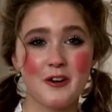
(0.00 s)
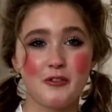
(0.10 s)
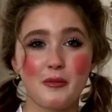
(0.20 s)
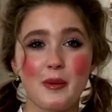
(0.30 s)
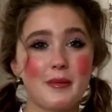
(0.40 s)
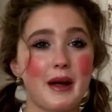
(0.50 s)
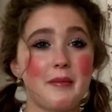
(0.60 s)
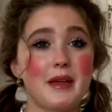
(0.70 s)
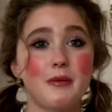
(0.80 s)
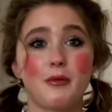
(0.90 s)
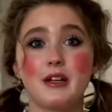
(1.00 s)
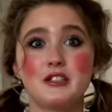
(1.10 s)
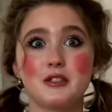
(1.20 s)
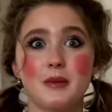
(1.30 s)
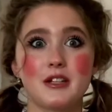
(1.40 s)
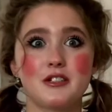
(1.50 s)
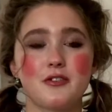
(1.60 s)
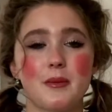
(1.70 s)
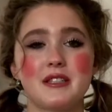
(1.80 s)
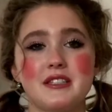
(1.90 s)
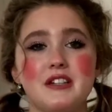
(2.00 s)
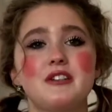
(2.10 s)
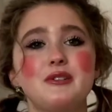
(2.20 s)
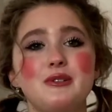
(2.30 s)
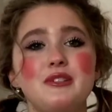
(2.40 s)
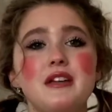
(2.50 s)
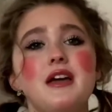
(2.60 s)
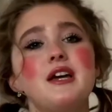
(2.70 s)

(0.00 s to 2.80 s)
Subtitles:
If you remember, I made way too much for my snickerdoodles.